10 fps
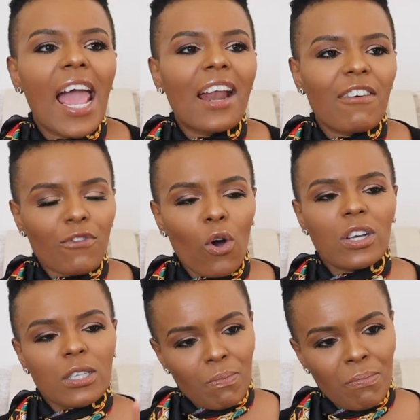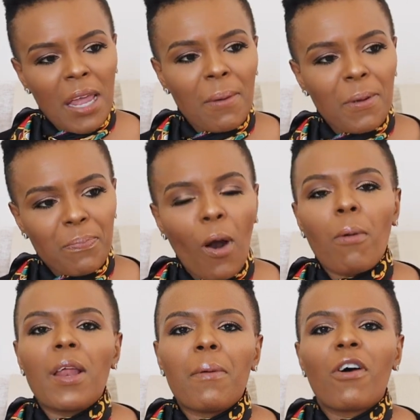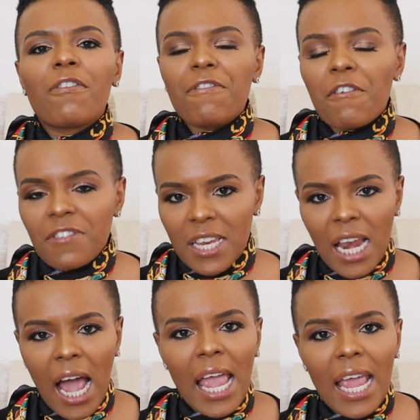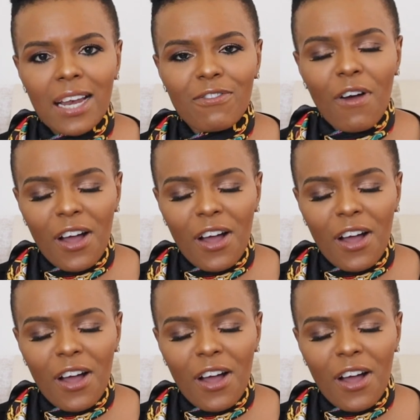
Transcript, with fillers: and I've got maybe probably about 15 high-end